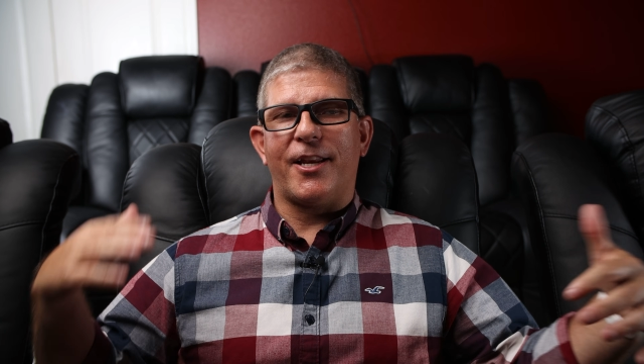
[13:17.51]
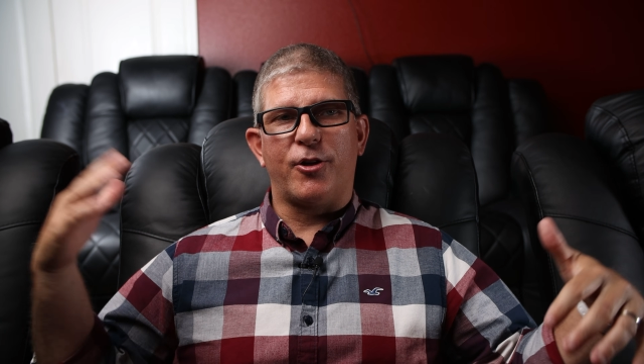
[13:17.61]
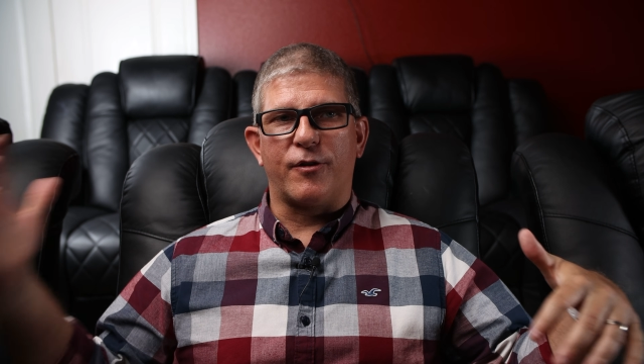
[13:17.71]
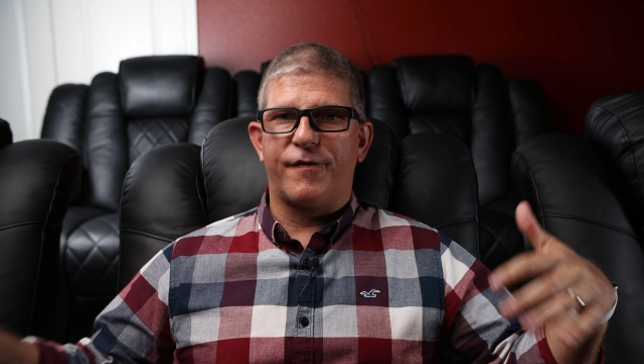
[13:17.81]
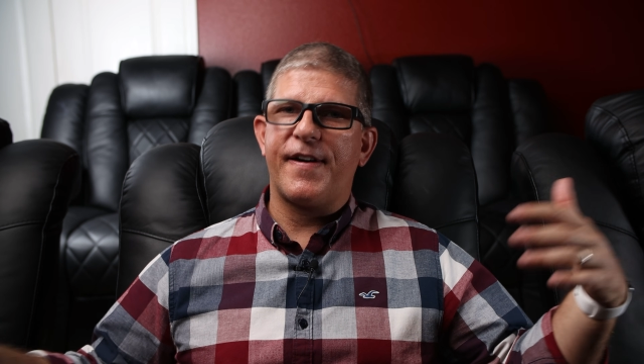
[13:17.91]
And
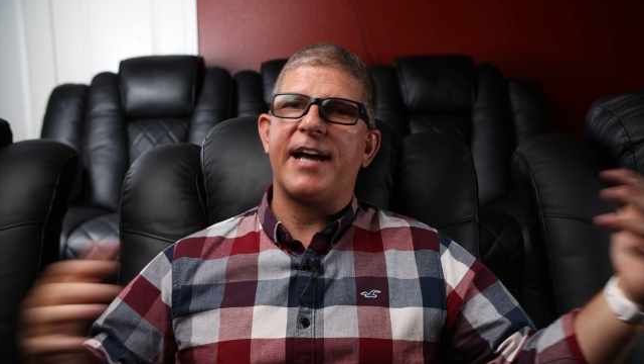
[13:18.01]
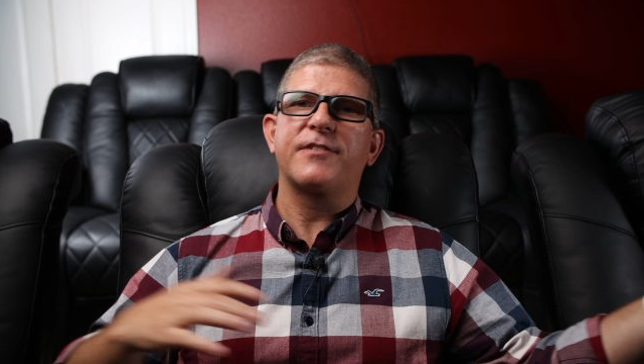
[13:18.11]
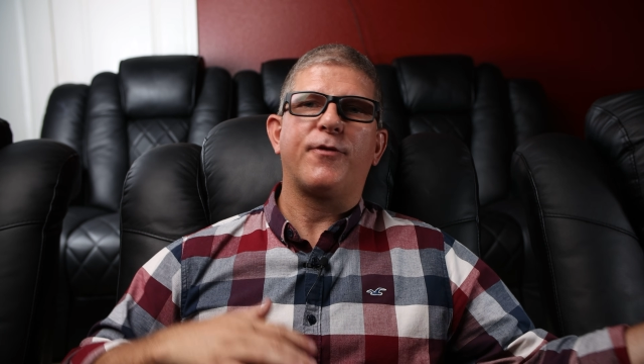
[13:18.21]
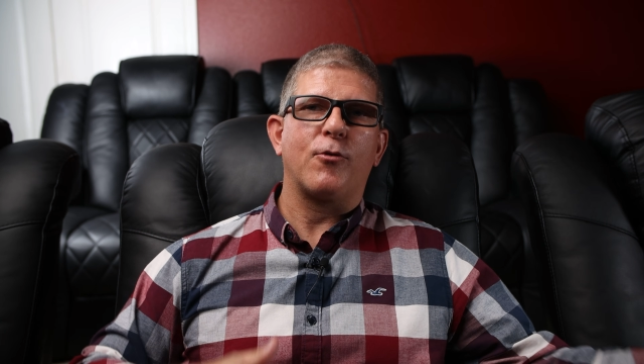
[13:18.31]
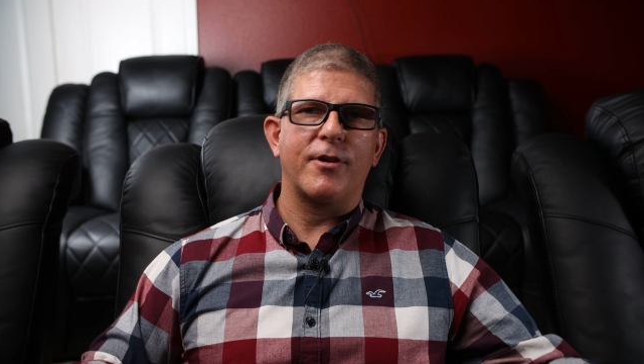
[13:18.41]
you can
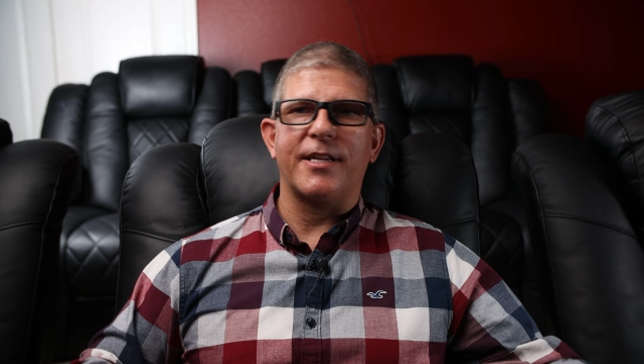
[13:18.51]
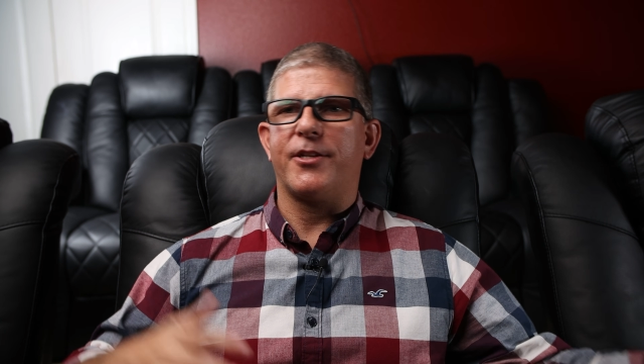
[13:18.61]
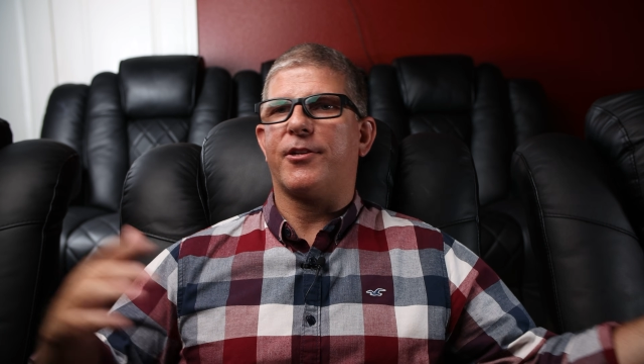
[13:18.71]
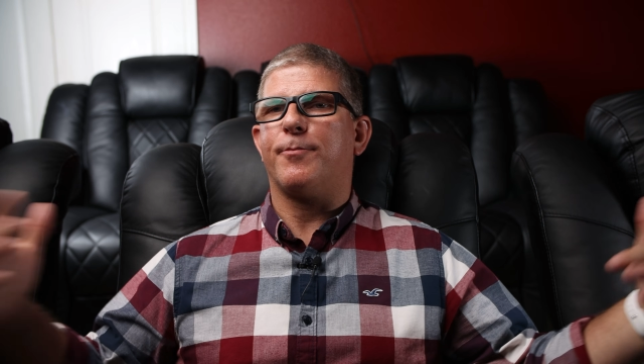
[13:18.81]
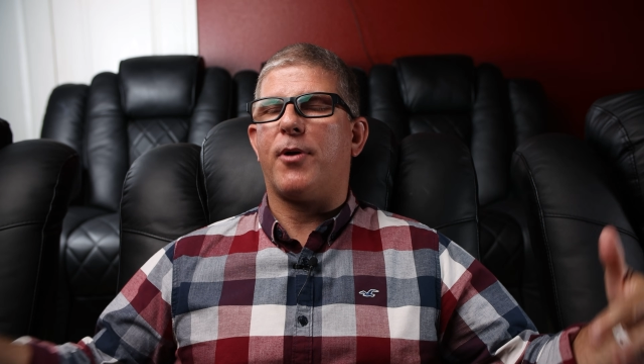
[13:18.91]
fast forward
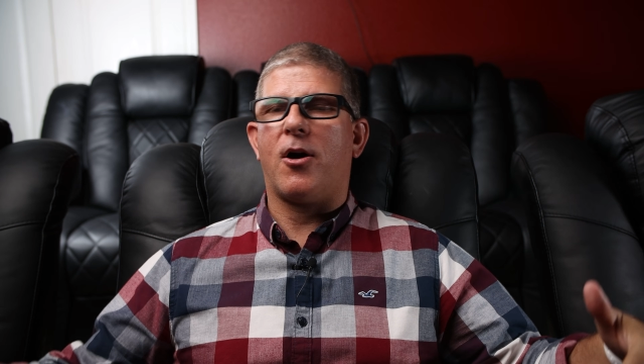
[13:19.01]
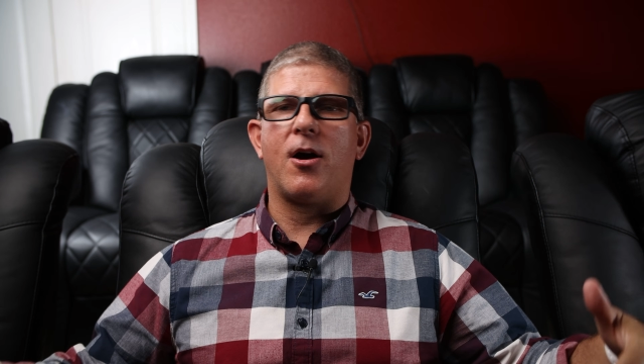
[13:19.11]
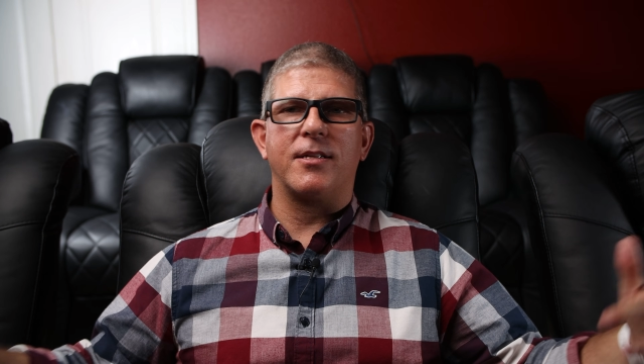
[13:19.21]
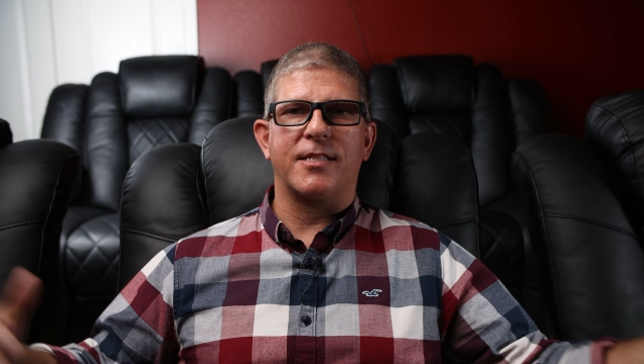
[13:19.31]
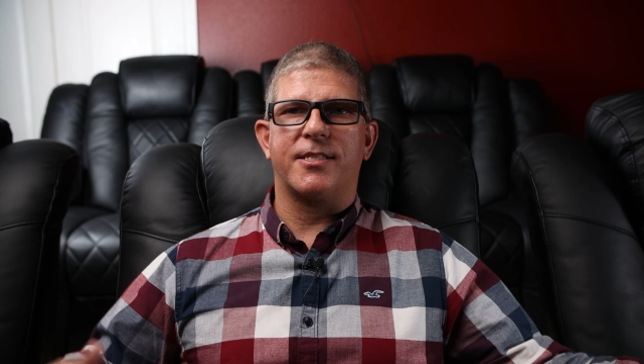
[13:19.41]
and you can
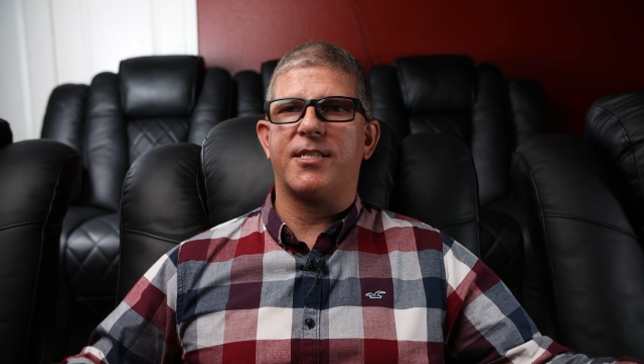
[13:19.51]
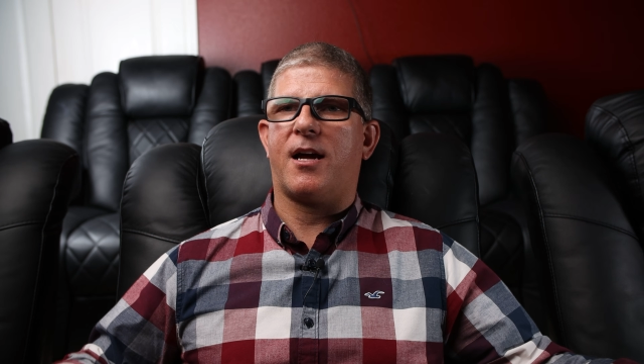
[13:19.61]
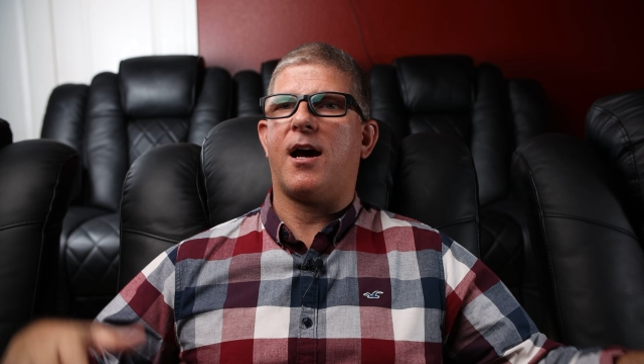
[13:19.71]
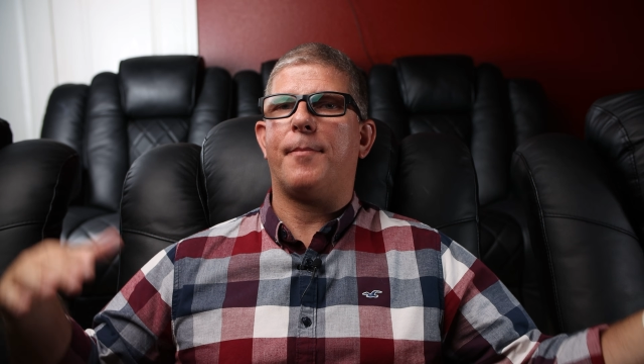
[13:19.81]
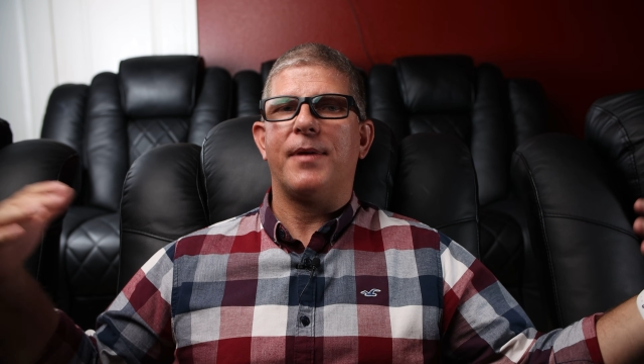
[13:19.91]
pause and
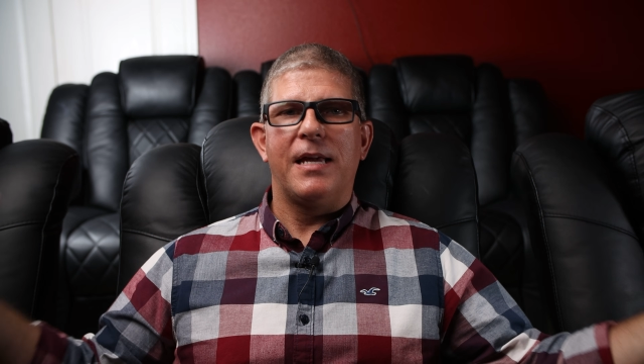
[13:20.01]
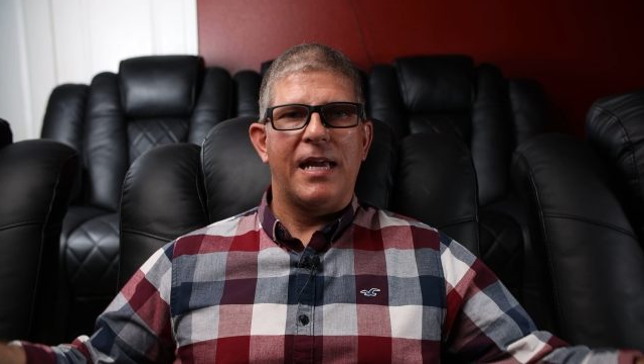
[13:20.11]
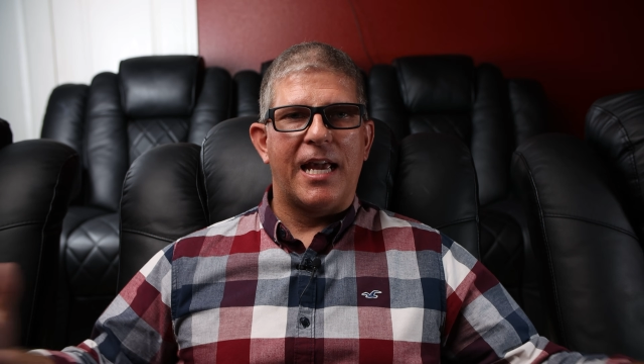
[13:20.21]
stop